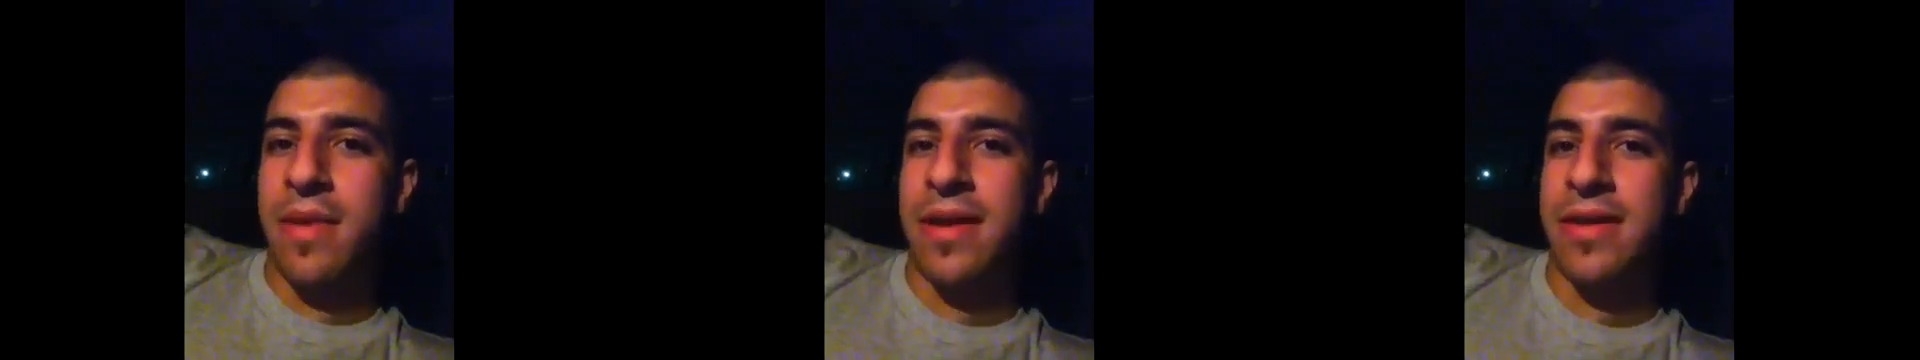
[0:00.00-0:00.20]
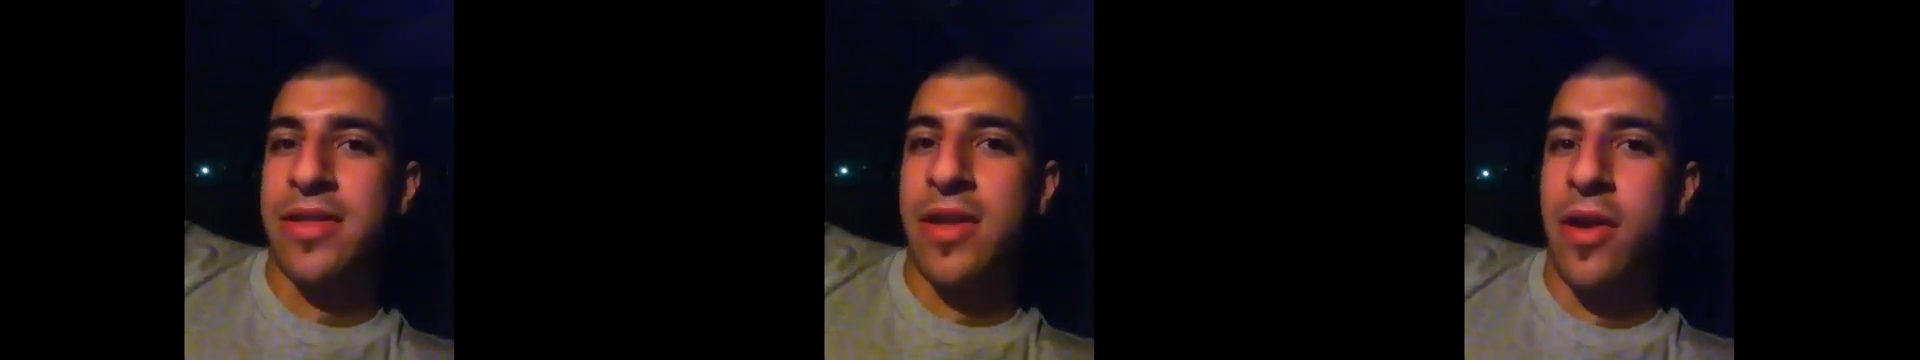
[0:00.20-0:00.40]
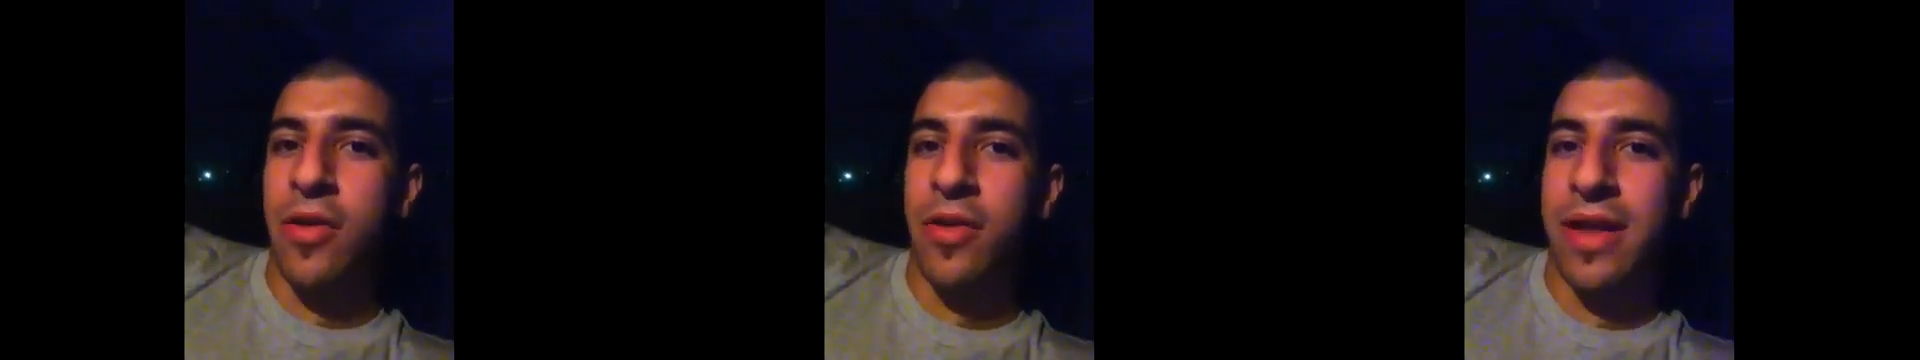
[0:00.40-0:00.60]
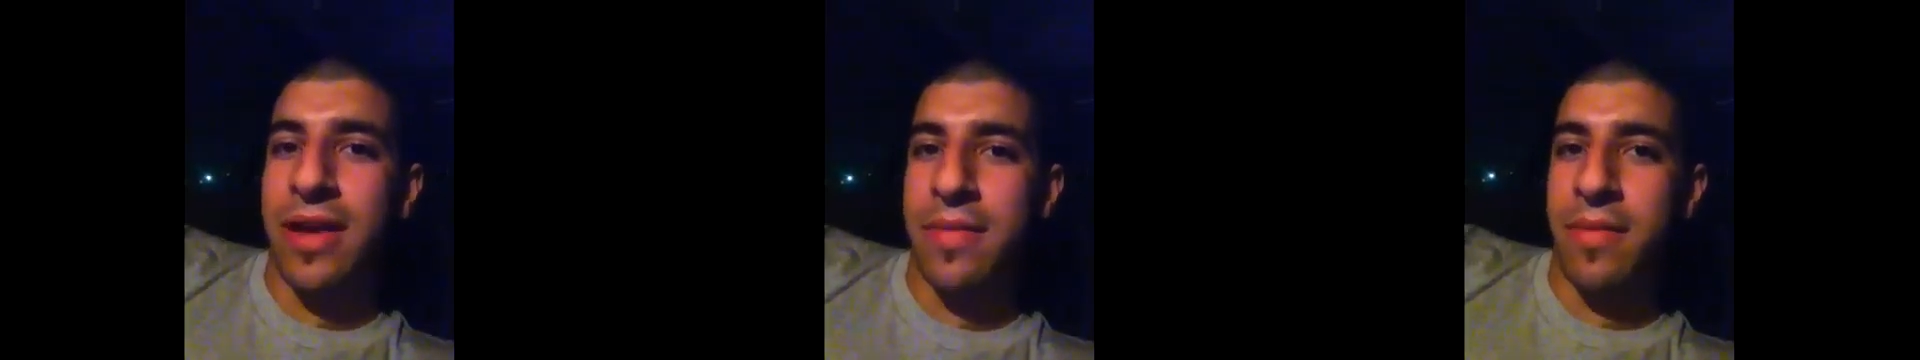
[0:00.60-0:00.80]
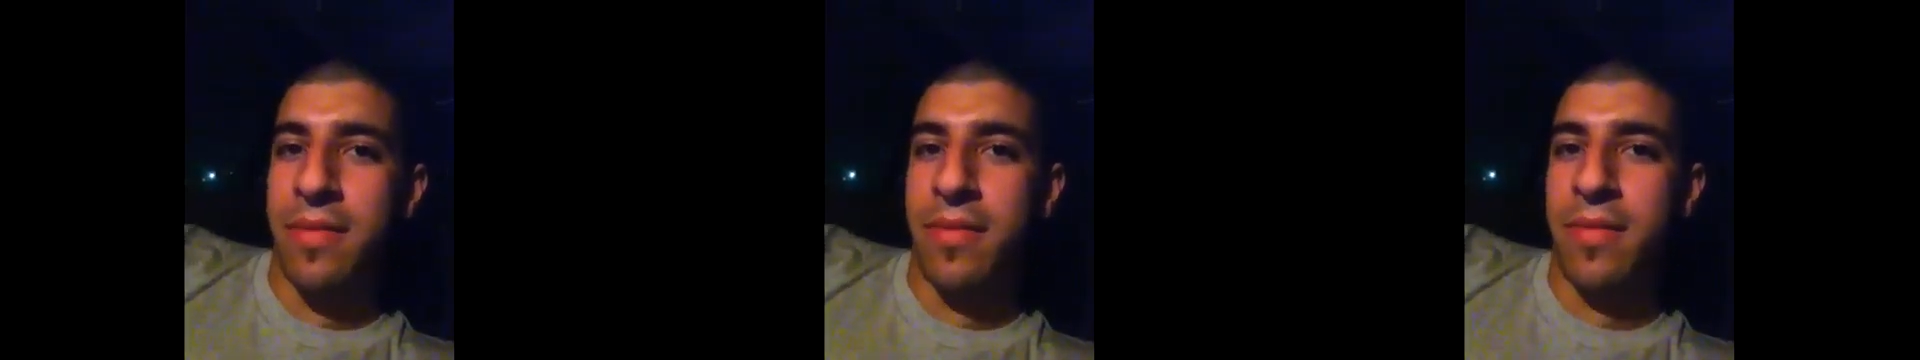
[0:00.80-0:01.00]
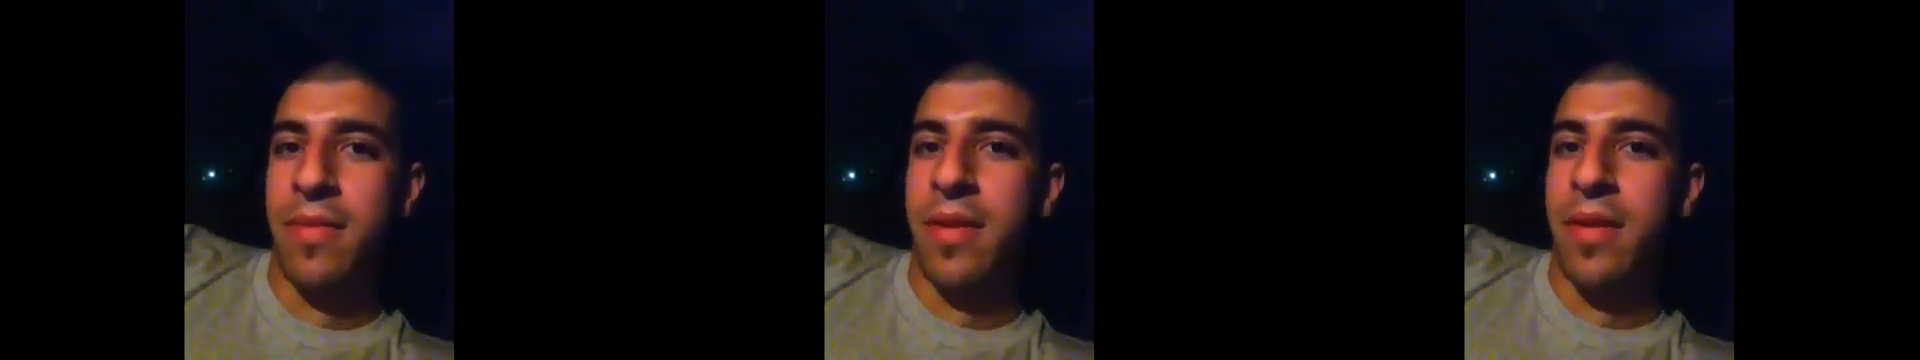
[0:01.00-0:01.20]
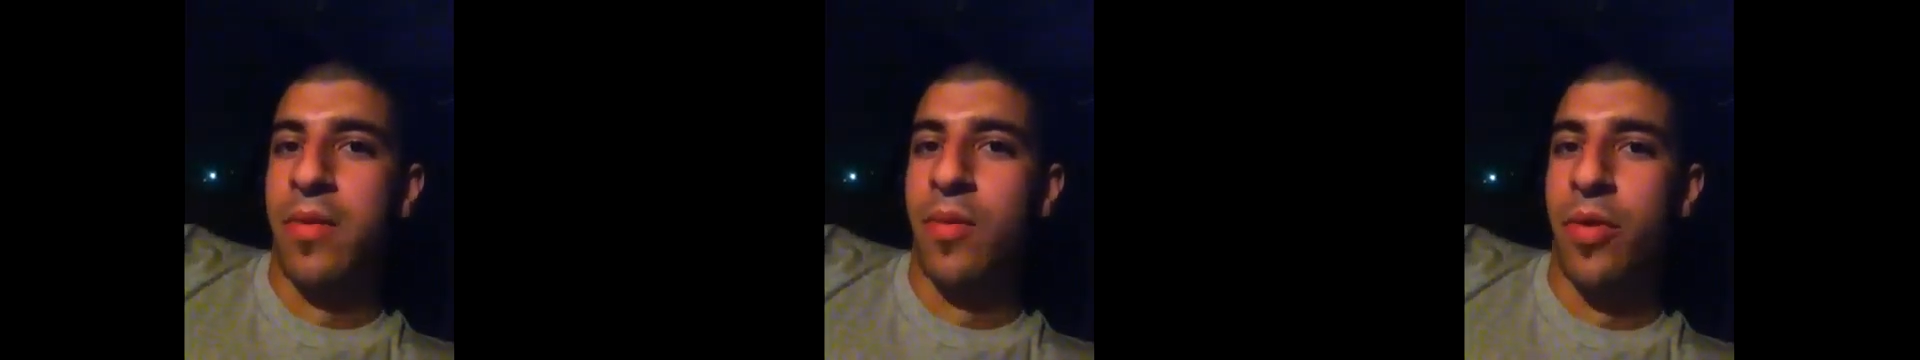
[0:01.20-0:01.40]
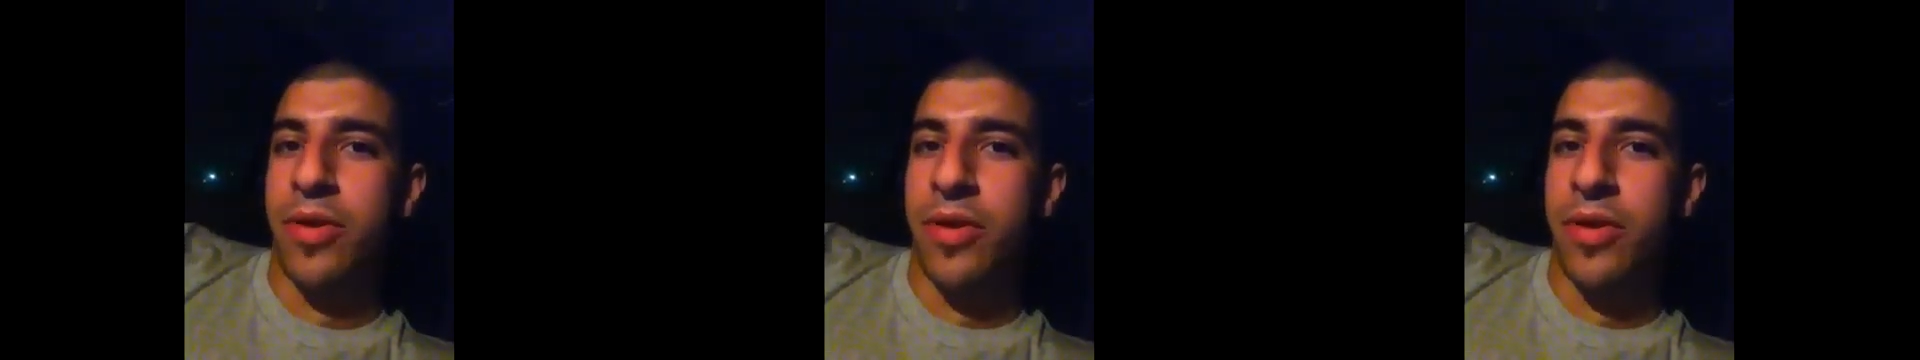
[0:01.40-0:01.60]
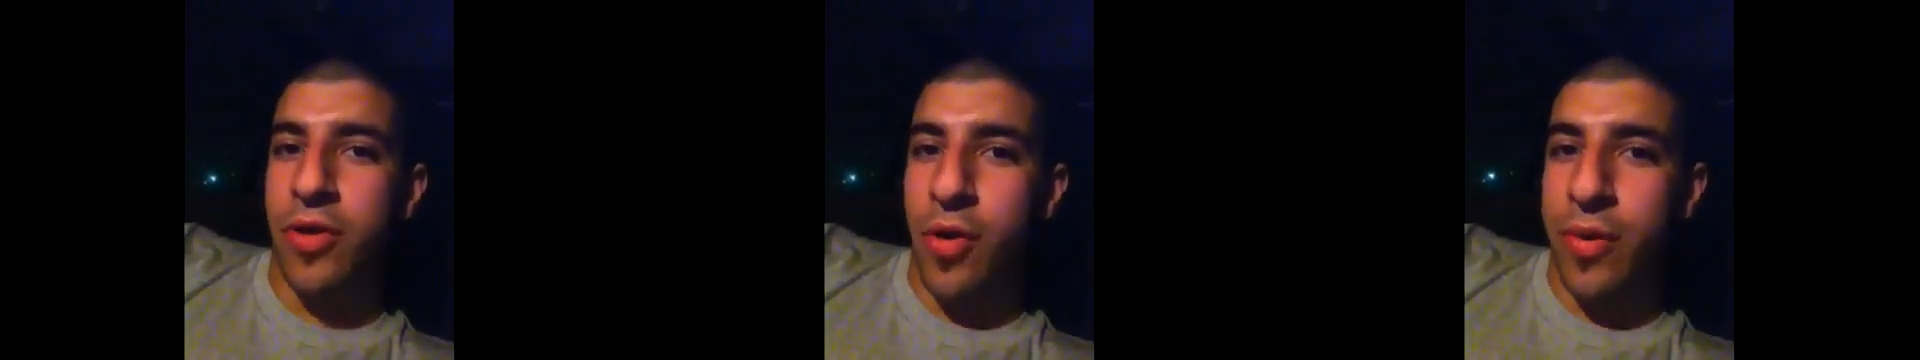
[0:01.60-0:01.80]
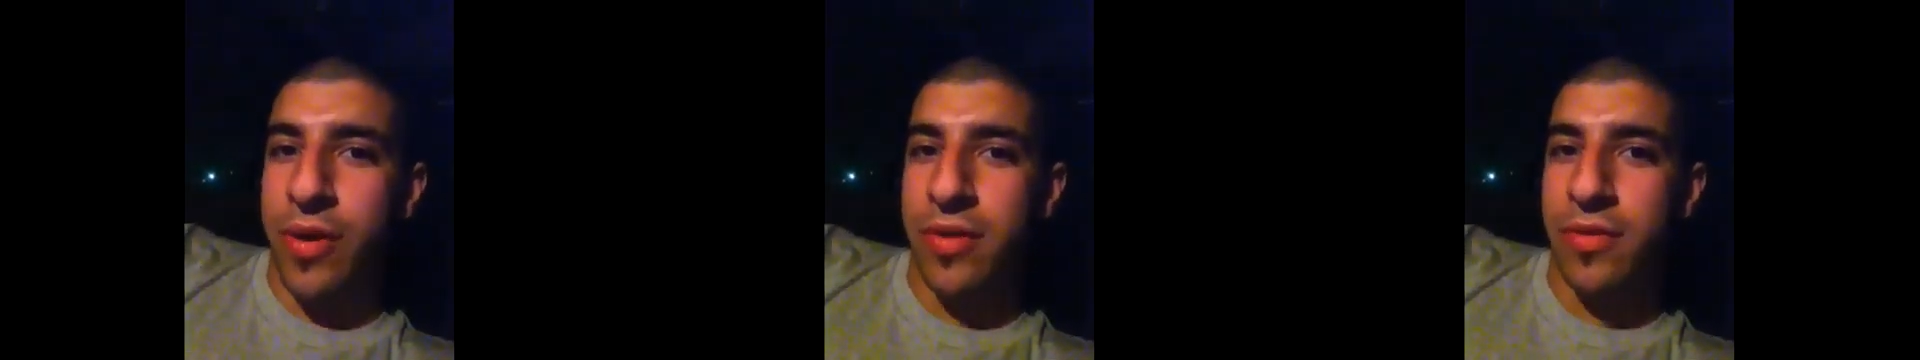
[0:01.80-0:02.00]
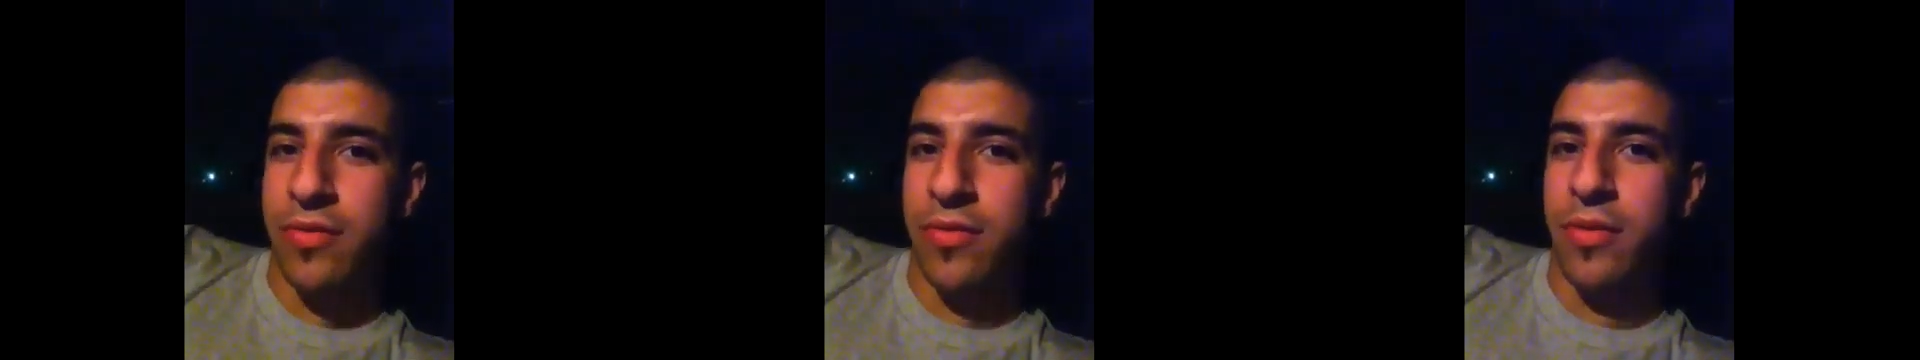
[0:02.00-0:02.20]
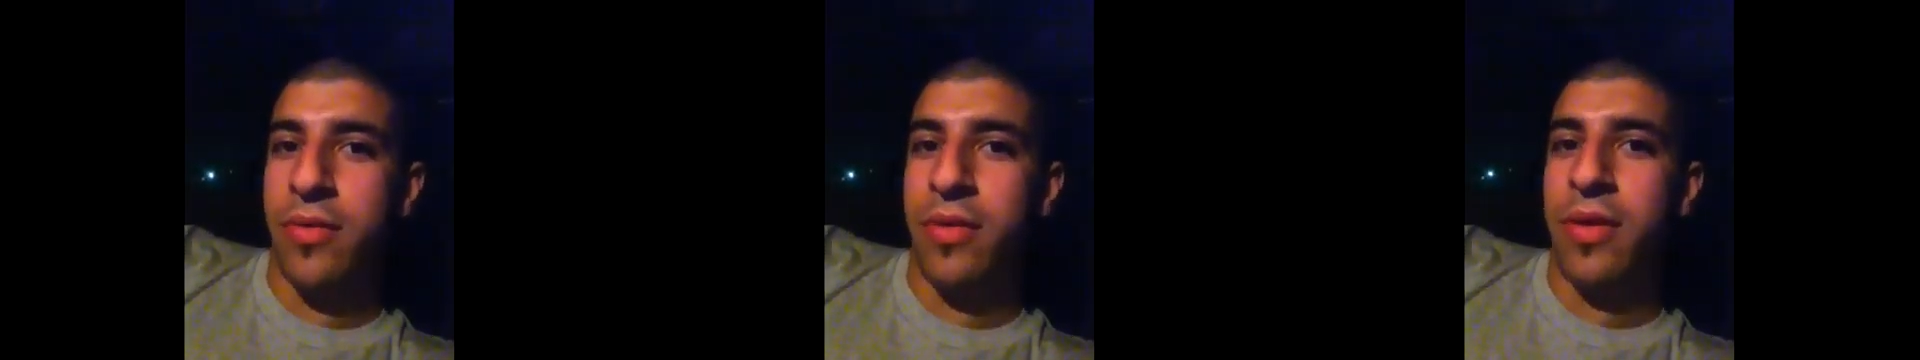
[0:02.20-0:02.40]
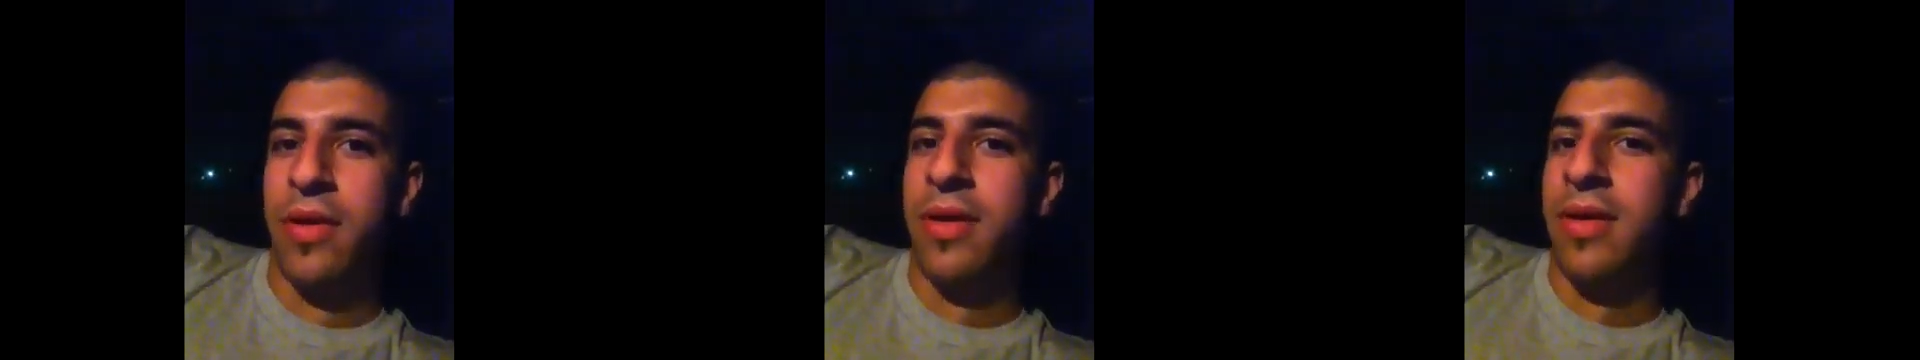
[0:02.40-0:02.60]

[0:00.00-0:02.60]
and tell Him what you're going through,